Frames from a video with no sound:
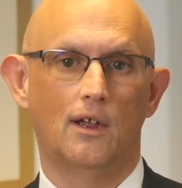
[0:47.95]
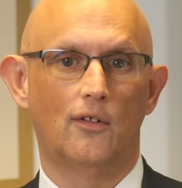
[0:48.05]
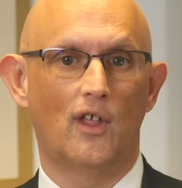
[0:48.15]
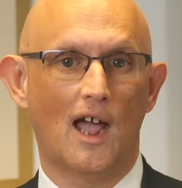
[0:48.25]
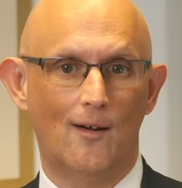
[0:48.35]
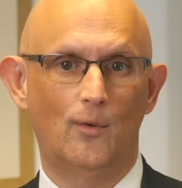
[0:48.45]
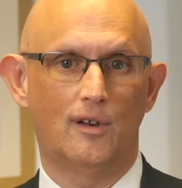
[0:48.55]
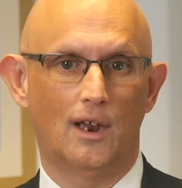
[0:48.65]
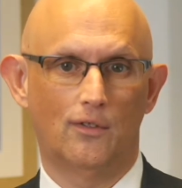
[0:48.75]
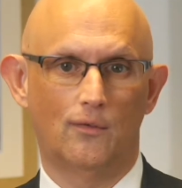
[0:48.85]
the average
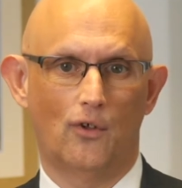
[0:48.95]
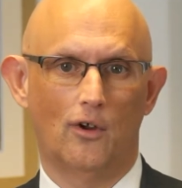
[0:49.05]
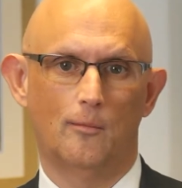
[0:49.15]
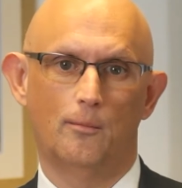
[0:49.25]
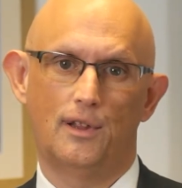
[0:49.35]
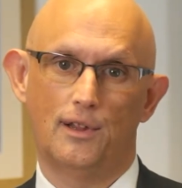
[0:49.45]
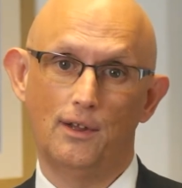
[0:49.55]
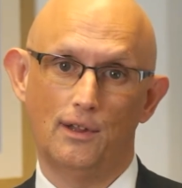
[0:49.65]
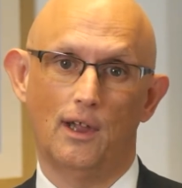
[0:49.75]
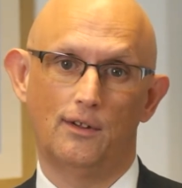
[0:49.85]
length of term
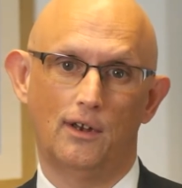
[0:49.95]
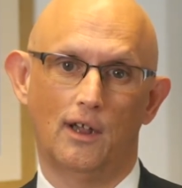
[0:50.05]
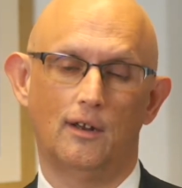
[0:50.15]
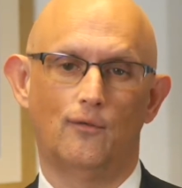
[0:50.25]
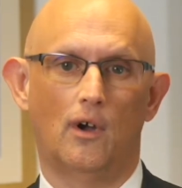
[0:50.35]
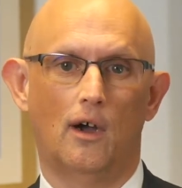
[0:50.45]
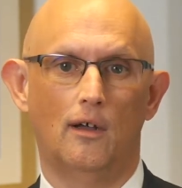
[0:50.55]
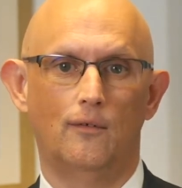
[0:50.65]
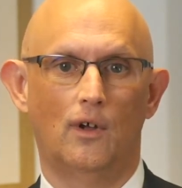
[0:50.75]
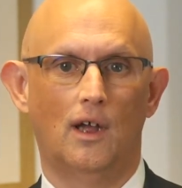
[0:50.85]
since
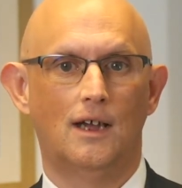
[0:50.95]
1995